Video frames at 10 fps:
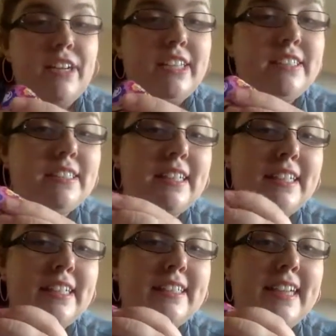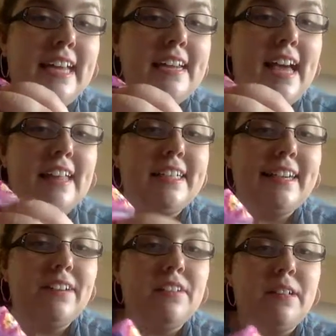And then again, Alligator
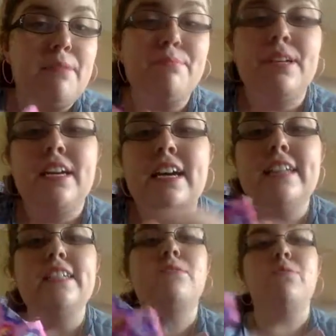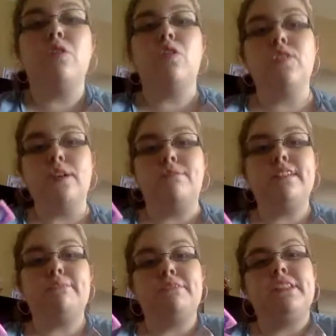clip, And this will go good with some of the
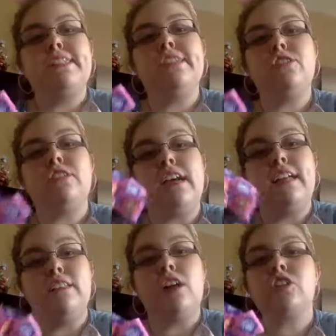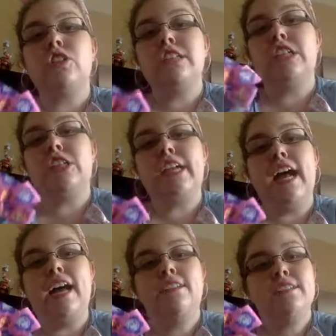t-shirts and uh, long shirts that she has
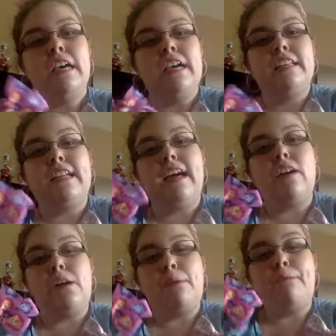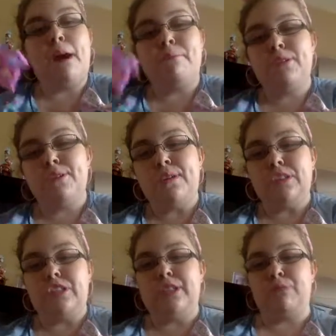that are Paw Patrol. She can
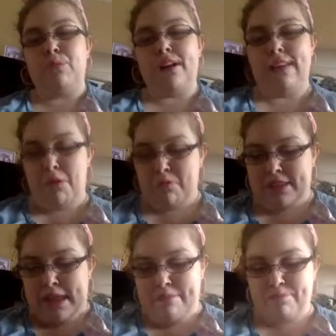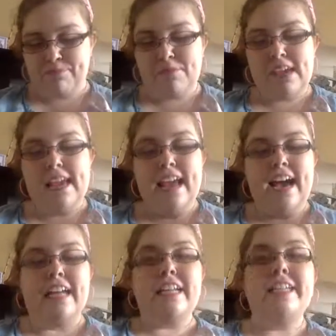wear that with them. And then
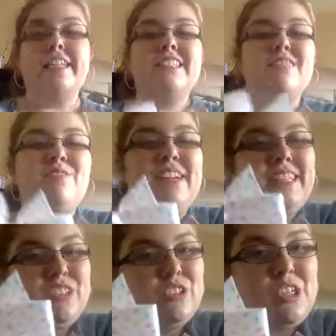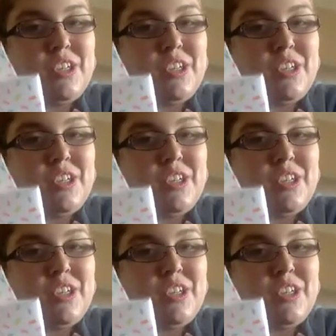this one is so cute.